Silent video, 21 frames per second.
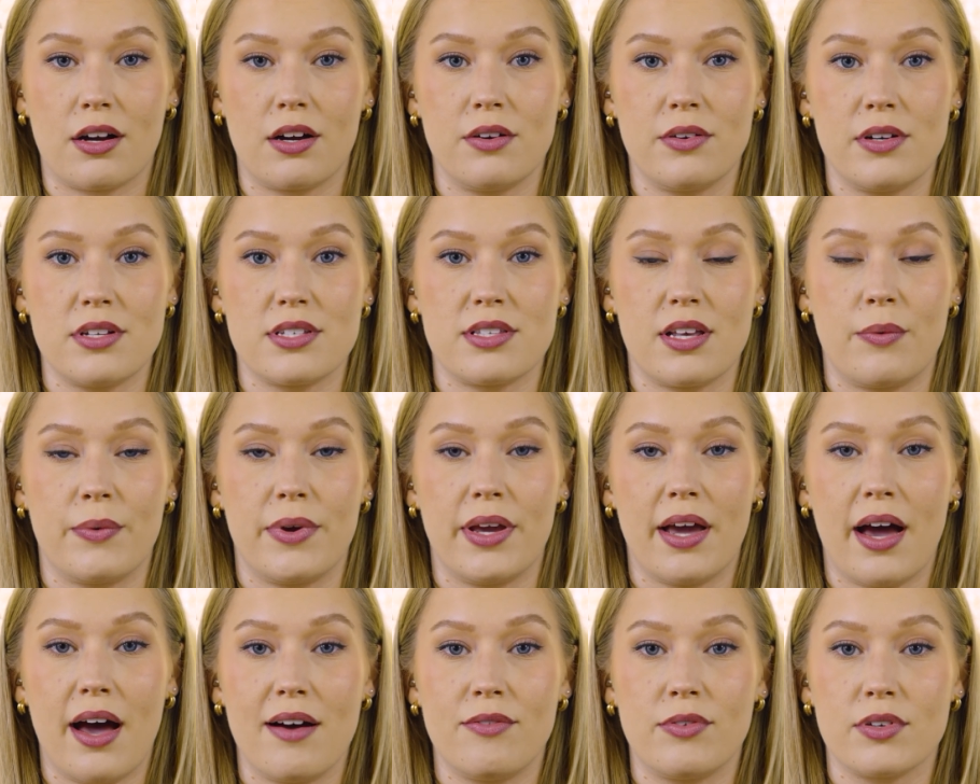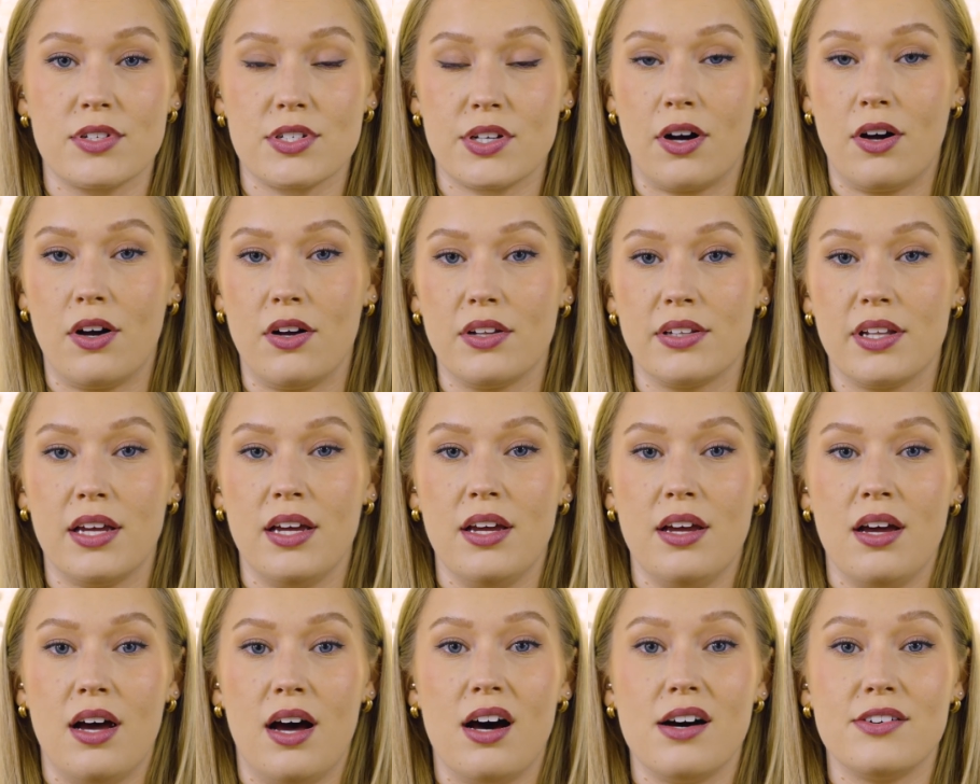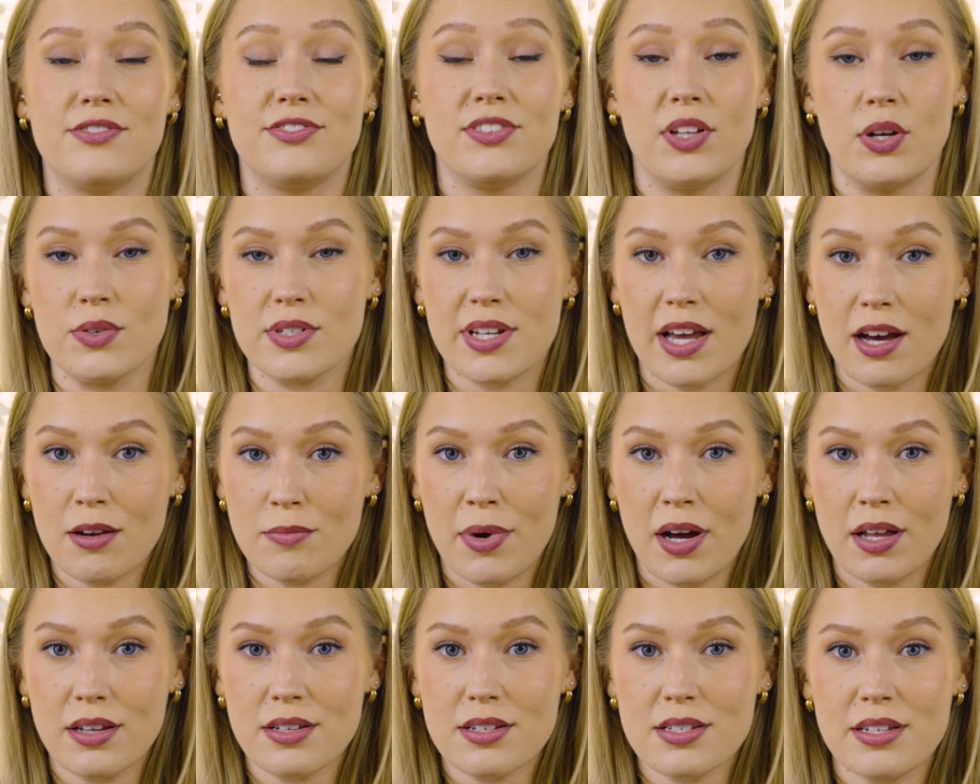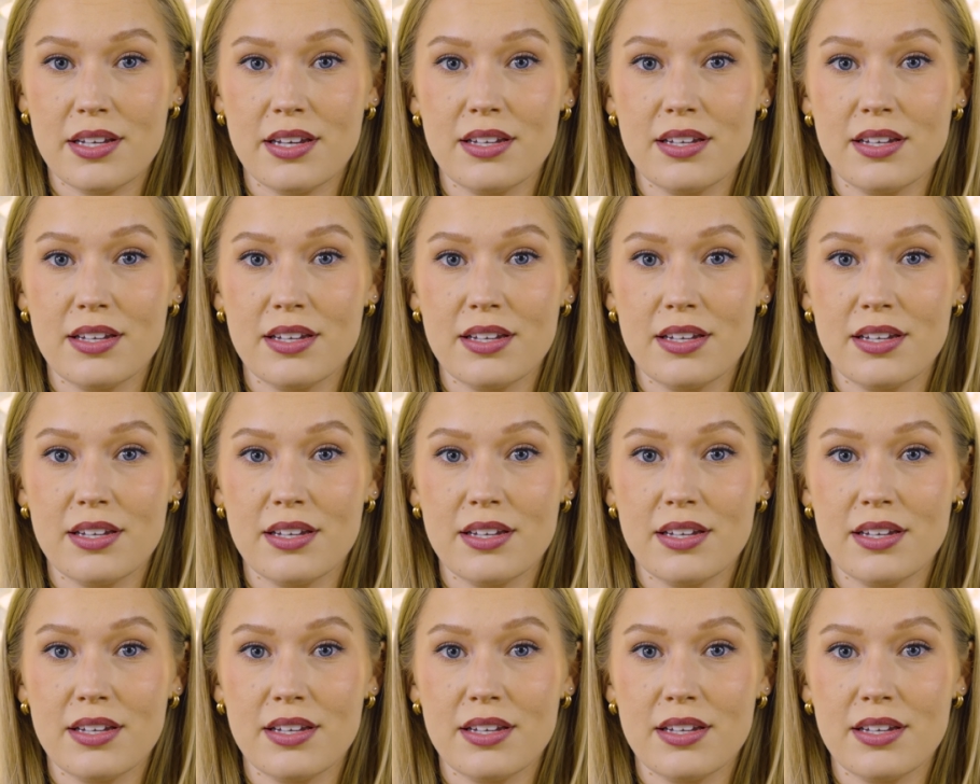is that we have what's called a float down policy.